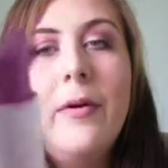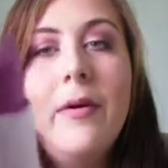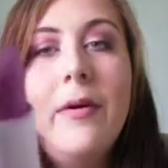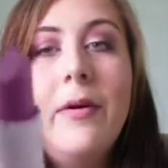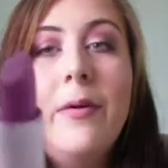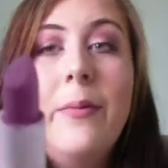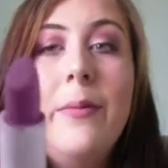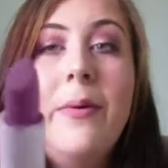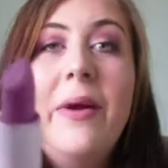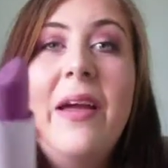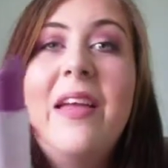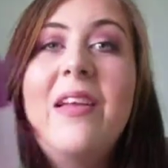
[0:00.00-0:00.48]
but
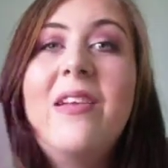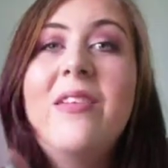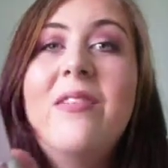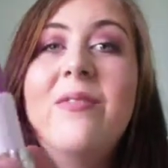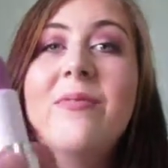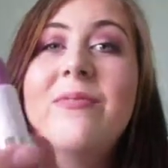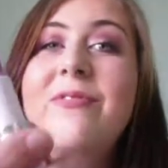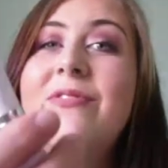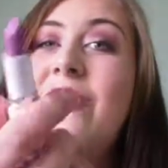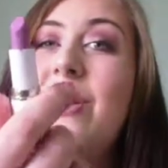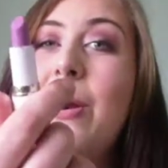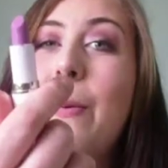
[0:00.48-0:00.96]
oh well,
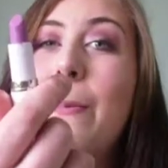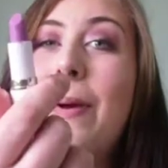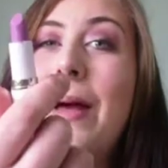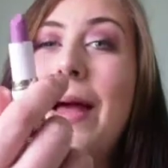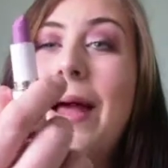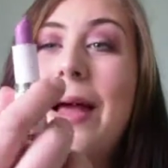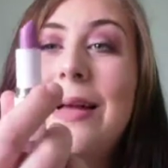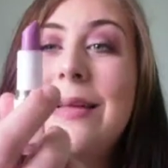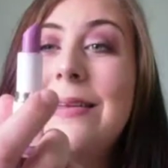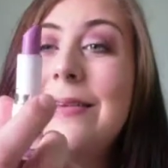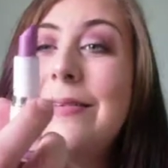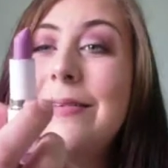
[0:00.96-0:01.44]
for a
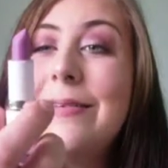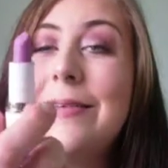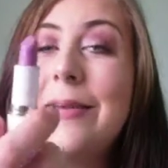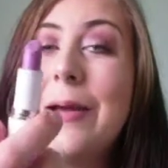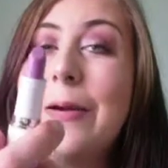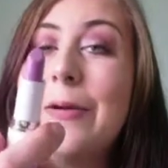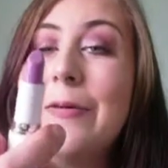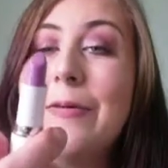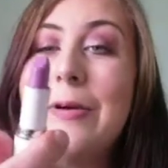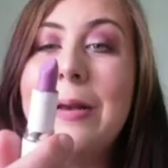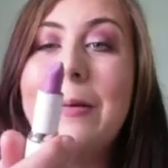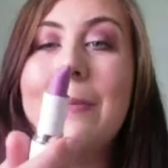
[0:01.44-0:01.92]
pound,
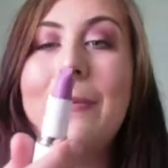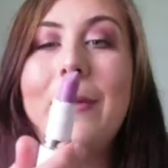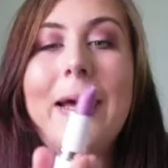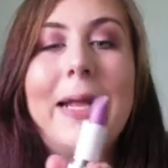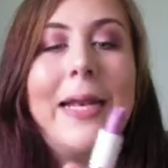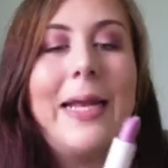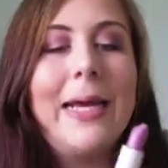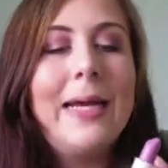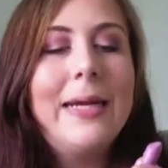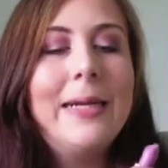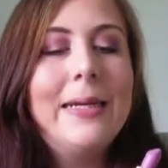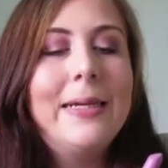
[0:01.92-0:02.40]
don't really
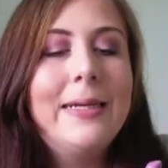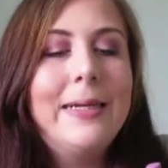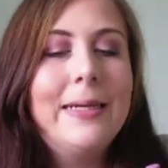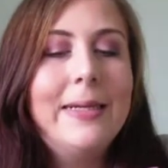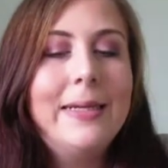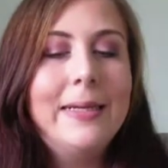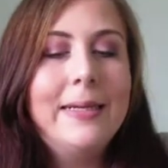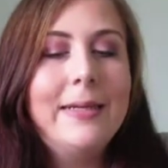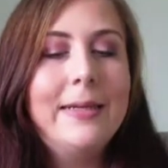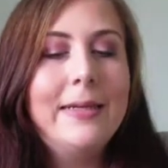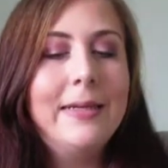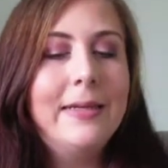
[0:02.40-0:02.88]
matter.
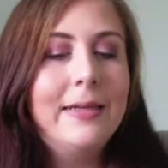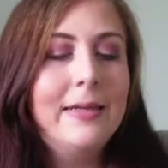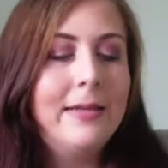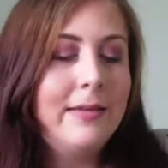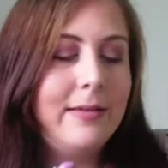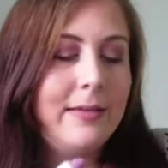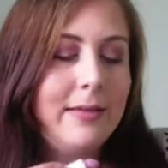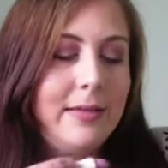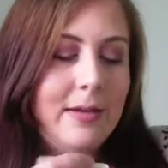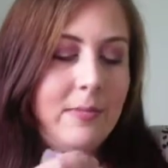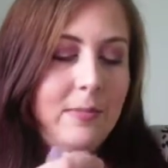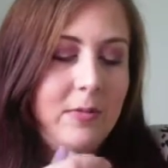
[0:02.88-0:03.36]

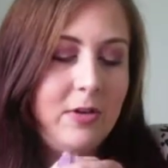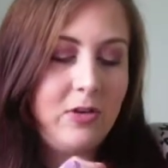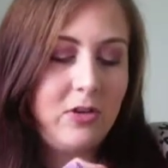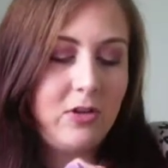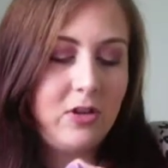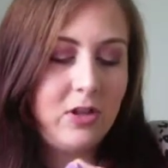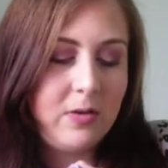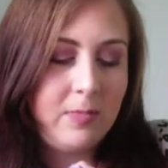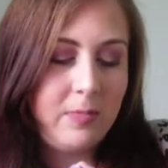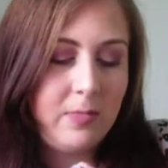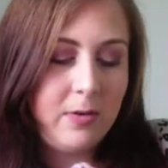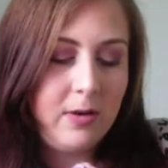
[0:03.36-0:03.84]
So let me
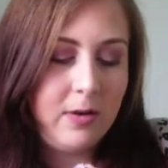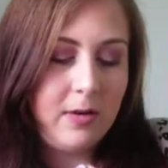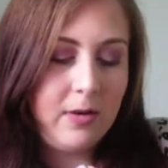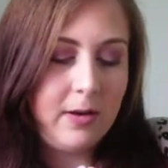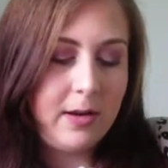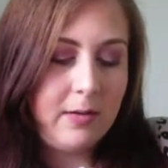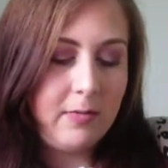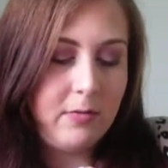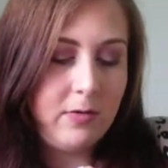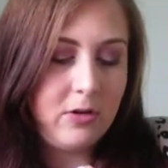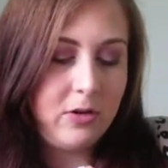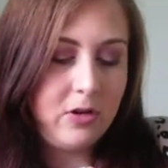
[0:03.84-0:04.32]
just
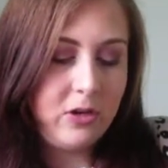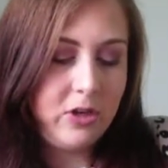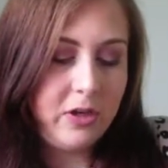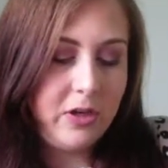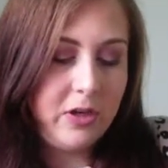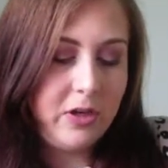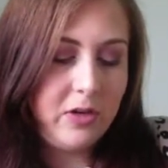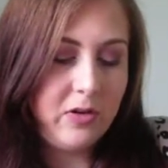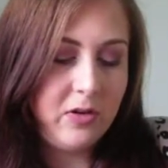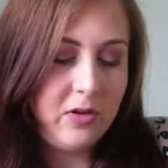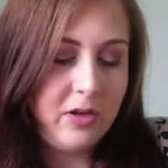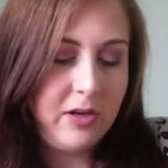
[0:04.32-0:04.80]
apply that one, I'll
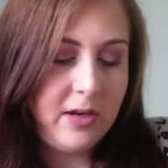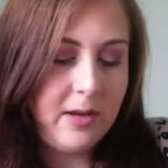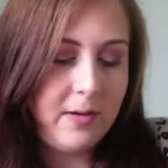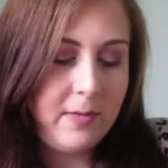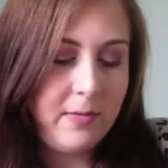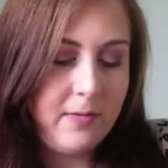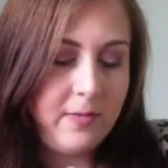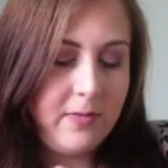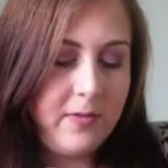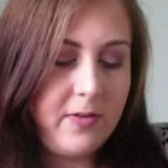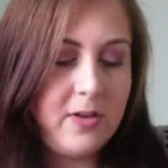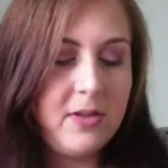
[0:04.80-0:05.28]
show you on your
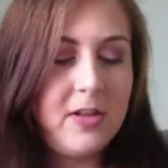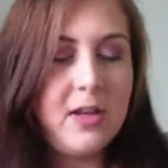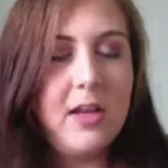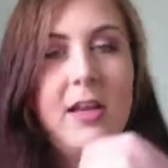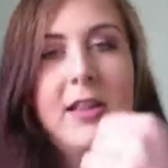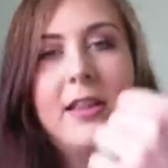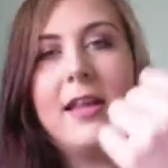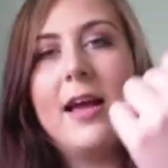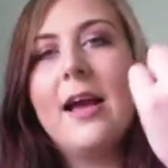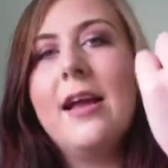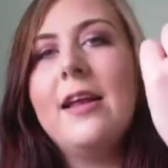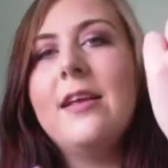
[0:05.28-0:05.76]
hand first.
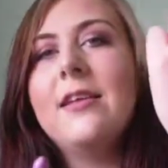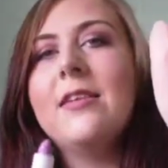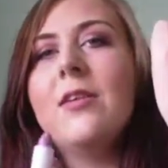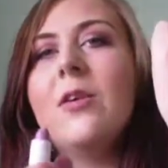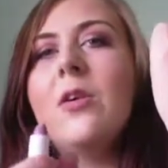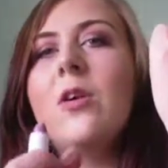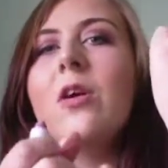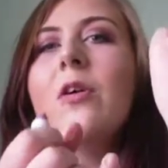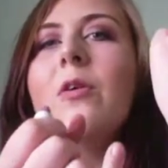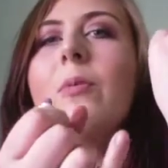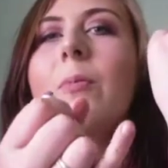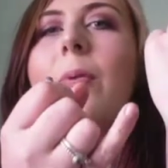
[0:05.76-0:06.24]
That is
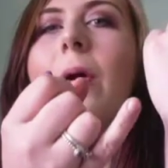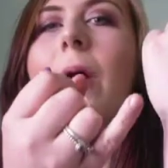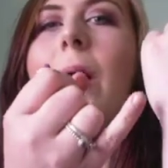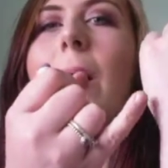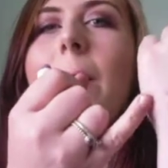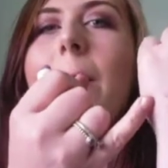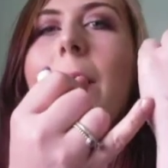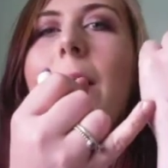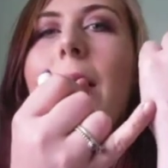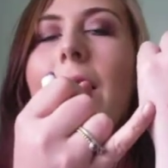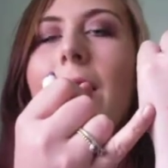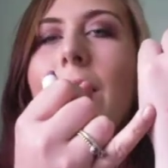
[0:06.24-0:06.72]
like a
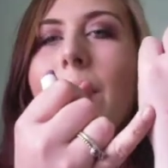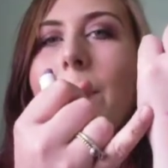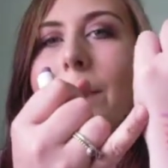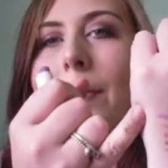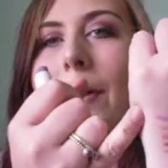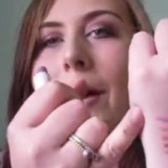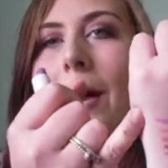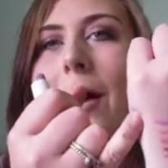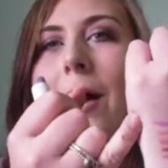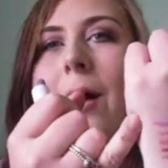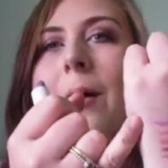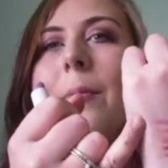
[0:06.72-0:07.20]
proper like
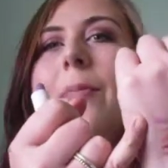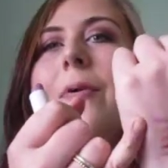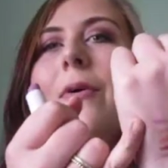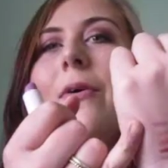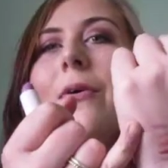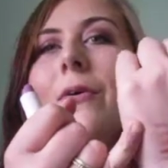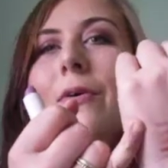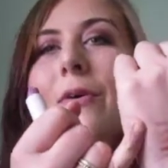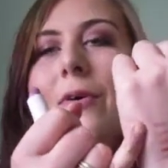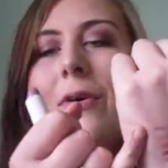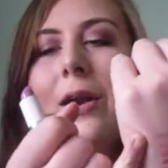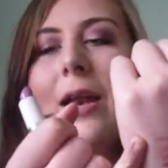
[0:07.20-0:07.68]

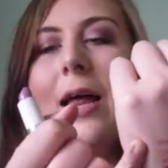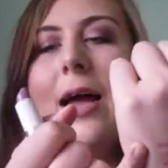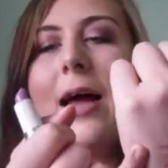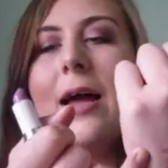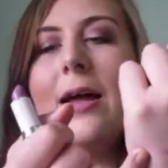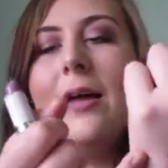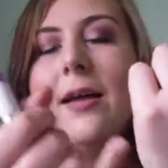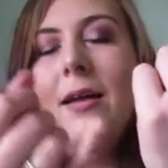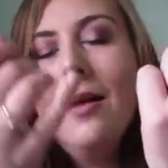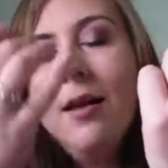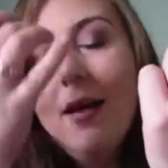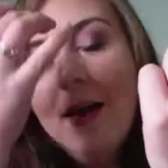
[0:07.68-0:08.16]
purple
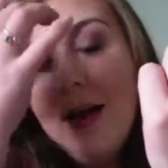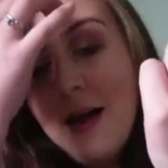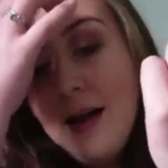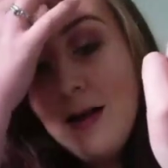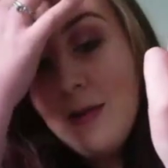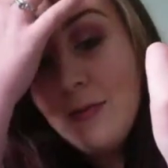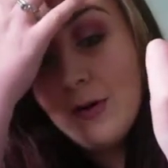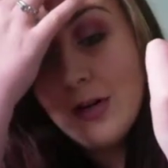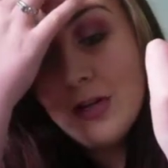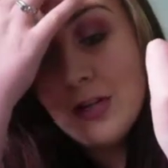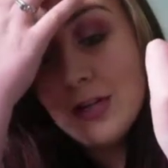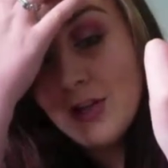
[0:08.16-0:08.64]
colour,
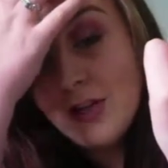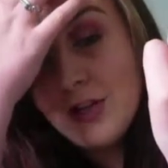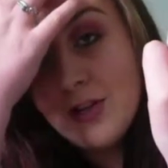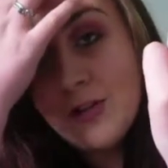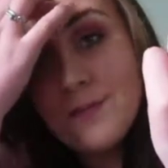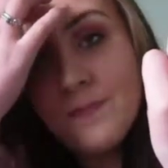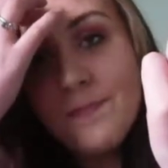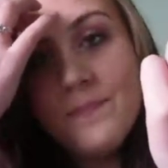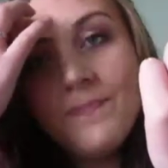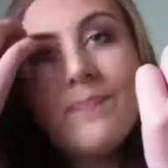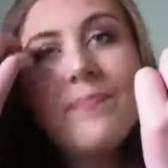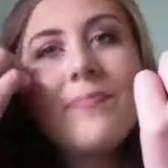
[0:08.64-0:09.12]
which